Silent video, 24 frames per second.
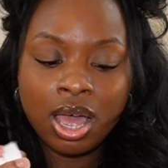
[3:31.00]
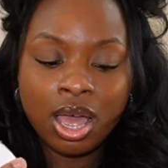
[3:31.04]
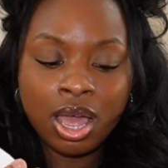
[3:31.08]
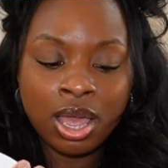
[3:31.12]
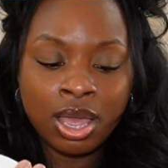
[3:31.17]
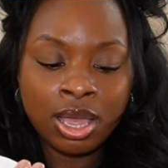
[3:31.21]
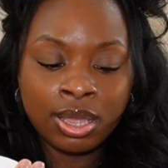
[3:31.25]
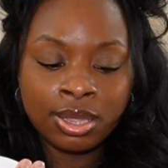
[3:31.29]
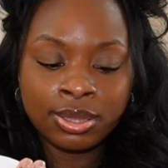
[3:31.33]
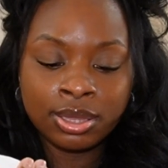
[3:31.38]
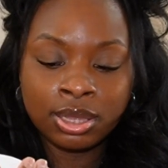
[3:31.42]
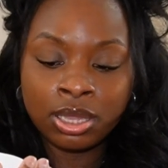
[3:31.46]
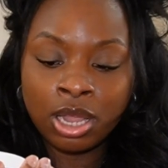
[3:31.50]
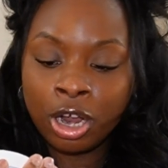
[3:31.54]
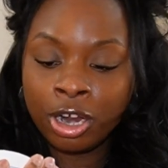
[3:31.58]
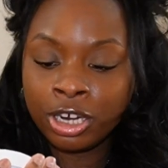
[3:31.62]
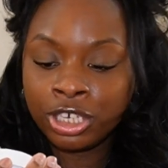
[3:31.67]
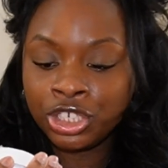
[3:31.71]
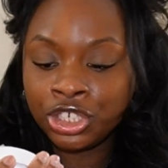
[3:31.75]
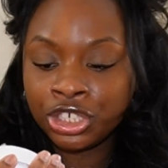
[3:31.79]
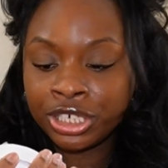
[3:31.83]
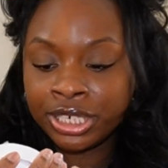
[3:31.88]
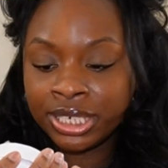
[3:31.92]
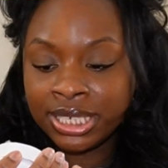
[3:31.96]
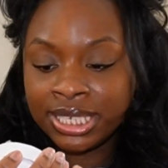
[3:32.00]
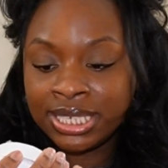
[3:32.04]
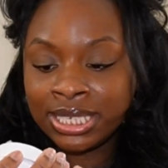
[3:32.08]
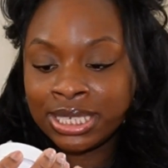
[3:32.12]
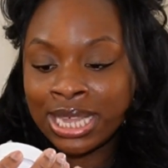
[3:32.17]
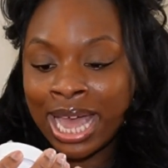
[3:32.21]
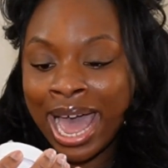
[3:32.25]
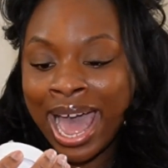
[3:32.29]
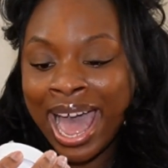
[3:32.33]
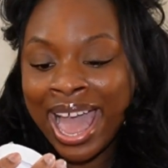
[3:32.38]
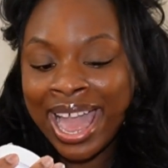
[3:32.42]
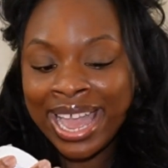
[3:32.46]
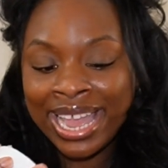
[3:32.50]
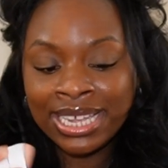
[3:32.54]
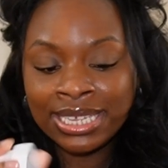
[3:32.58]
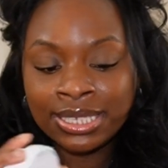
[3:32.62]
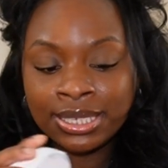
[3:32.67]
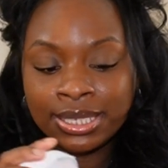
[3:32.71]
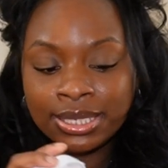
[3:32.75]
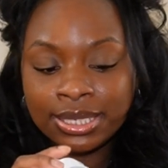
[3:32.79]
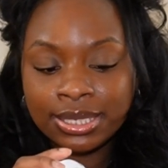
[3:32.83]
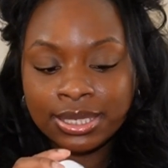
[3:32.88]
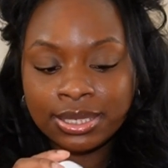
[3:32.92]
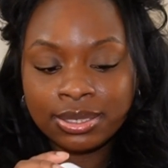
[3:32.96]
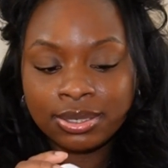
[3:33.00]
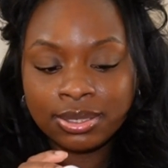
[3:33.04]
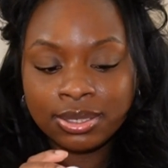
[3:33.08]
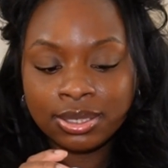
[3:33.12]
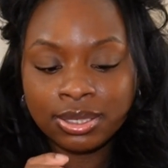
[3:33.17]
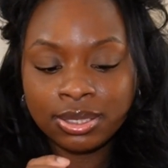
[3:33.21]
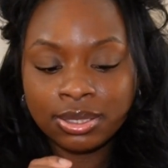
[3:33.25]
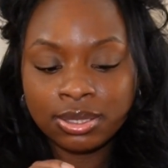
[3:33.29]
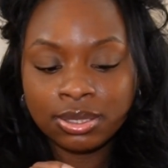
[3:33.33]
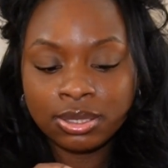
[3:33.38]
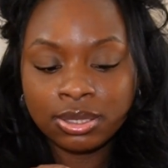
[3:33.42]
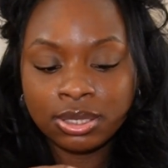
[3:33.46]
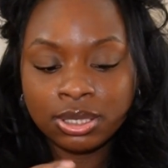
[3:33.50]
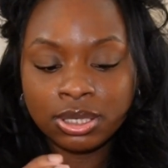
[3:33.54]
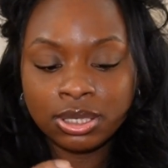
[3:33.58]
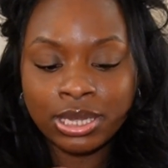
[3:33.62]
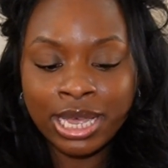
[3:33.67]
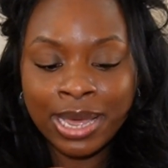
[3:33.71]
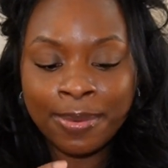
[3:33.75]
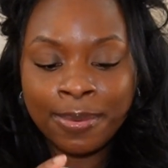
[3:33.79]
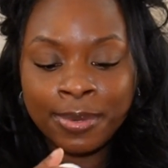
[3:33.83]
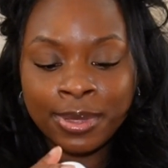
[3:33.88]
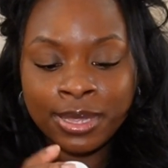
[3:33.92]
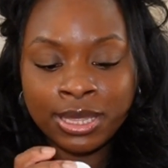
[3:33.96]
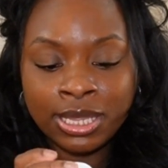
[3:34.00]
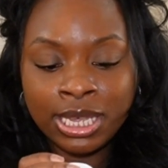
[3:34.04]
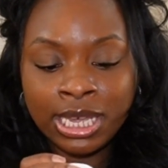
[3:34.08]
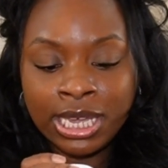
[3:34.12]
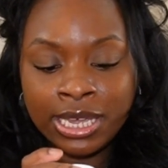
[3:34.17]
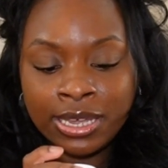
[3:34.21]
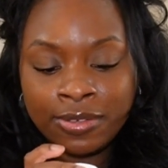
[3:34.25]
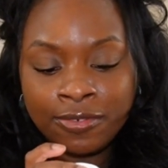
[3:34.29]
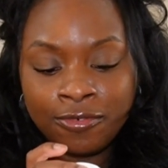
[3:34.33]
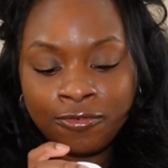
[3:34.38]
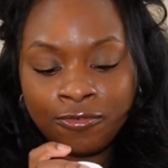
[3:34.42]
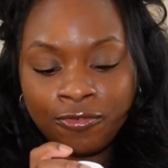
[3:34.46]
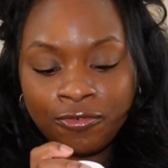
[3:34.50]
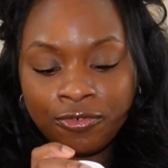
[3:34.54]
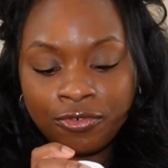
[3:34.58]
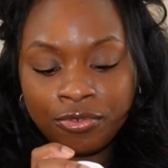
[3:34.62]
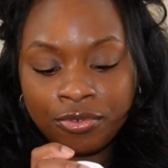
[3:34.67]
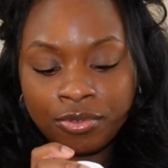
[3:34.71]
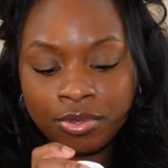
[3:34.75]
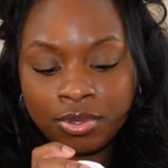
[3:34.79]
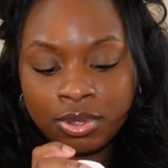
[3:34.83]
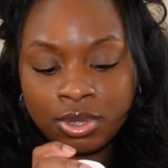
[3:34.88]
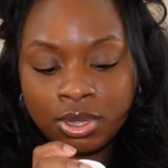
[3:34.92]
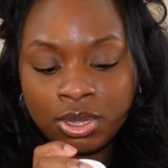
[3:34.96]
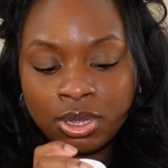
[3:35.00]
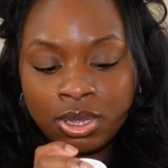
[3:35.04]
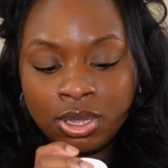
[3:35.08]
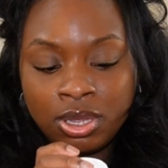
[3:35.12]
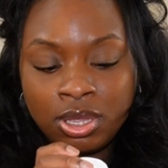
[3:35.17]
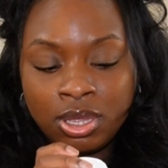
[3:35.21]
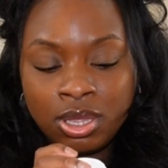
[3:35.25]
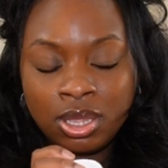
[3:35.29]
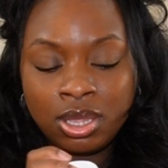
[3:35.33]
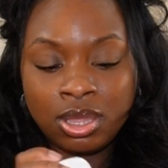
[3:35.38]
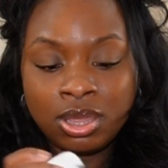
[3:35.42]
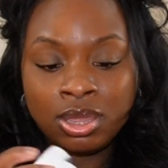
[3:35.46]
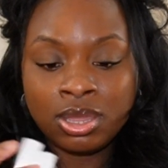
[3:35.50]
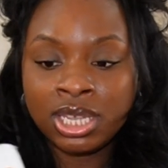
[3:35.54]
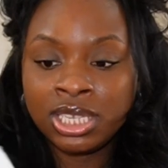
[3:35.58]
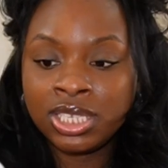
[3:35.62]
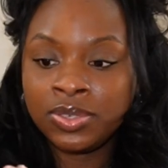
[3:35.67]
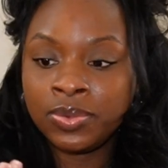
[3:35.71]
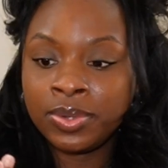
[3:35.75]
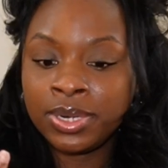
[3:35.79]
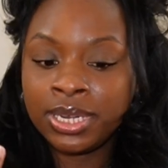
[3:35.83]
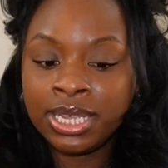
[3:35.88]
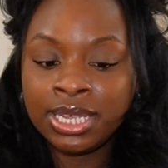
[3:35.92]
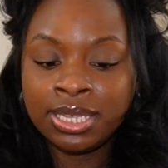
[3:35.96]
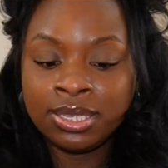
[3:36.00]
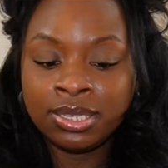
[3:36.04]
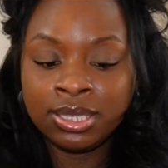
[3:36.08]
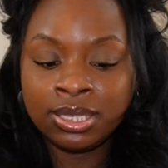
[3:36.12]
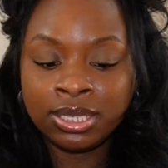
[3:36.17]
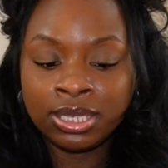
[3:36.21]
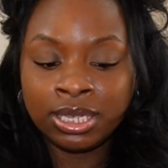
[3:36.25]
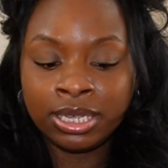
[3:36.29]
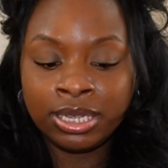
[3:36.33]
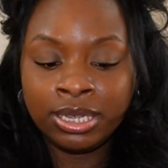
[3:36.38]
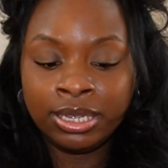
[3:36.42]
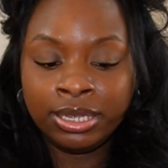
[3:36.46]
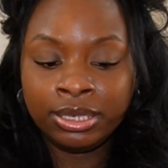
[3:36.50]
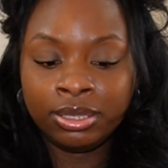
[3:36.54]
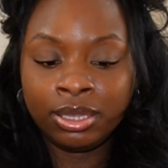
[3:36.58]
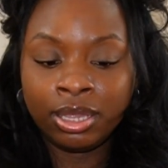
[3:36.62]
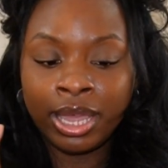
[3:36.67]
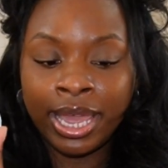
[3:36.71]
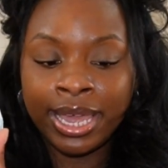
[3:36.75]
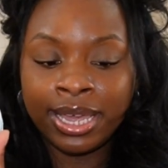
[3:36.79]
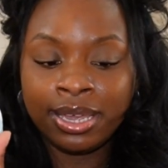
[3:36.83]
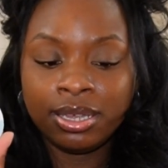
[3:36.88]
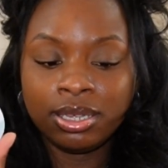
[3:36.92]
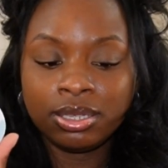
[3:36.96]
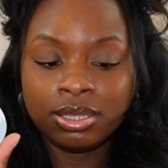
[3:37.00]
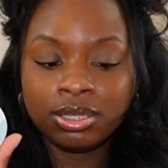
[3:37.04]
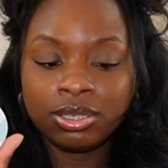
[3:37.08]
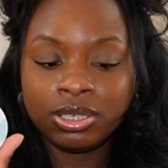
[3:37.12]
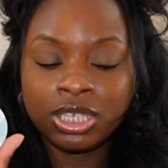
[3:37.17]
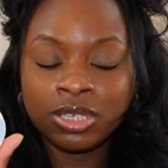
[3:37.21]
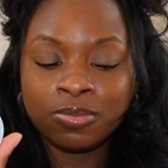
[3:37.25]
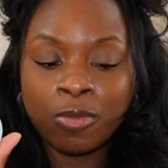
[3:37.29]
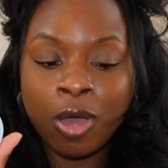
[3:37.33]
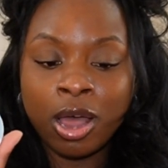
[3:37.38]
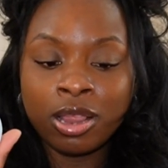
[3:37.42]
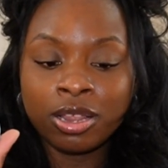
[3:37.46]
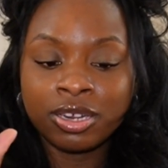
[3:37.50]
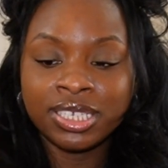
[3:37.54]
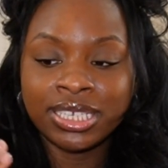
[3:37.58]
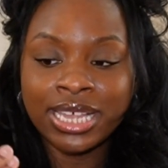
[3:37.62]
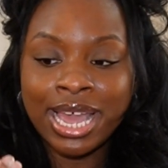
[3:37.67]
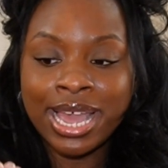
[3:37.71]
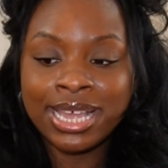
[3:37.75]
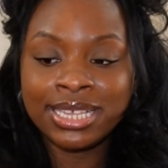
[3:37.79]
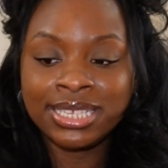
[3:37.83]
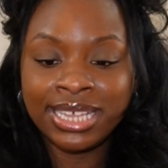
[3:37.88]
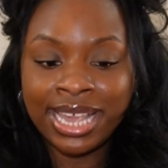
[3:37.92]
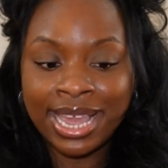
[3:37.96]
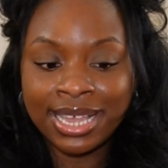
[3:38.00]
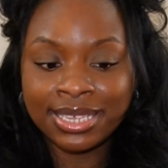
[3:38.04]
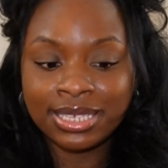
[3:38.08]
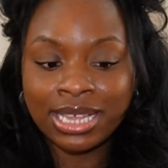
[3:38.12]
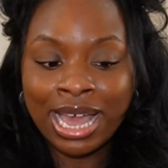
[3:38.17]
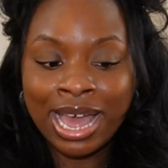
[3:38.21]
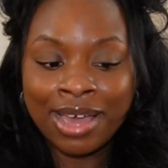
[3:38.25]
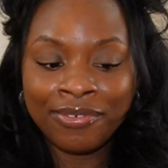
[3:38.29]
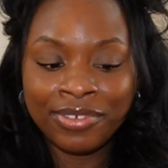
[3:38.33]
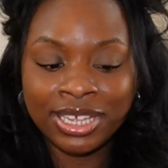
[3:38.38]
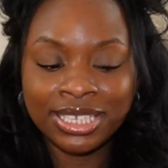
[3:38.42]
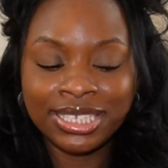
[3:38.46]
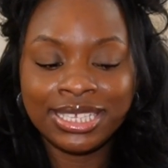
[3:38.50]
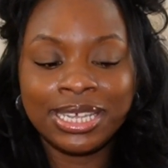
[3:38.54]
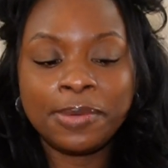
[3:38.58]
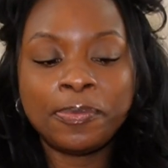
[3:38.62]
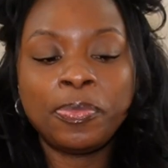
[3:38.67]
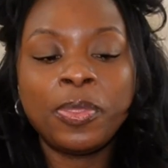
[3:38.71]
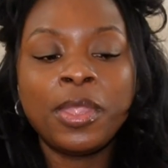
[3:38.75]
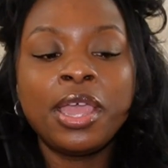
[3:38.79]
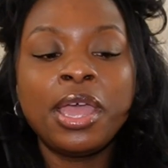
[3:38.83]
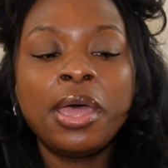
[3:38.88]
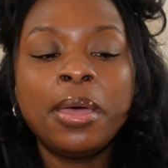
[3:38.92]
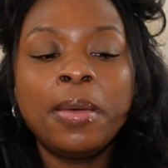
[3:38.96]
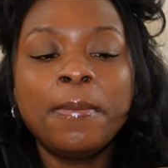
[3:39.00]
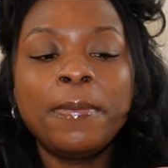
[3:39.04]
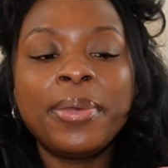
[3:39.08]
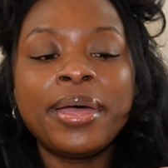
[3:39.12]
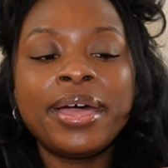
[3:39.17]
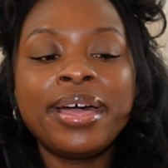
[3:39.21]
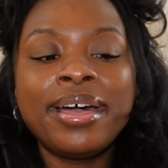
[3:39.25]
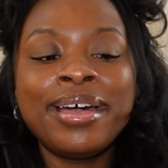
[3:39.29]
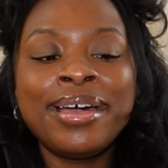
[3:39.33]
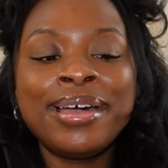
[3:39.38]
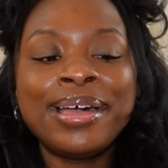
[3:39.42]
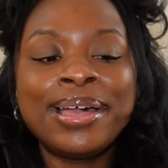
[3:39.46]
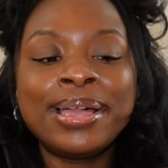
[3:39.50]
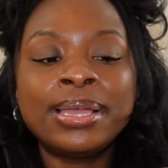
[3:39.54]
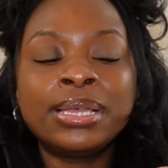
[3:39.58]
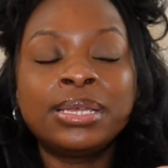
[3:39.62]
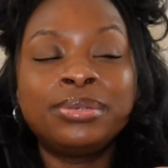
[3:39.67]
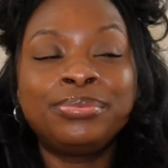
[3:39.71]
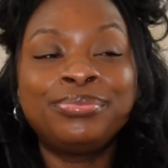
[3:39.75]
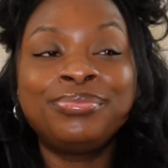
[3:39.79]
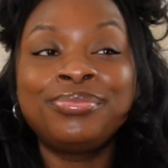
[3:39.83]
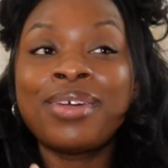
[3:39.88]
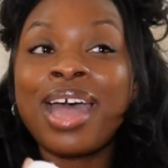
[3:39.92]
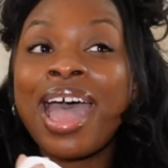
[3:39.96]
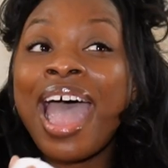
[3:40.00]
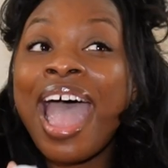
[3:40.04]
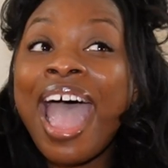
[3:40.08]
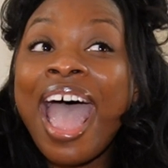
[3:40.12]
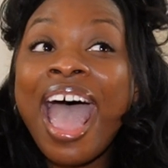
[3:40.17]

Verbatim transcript: a larger size. I believe this one is the like smaller size, yes, obviously. But um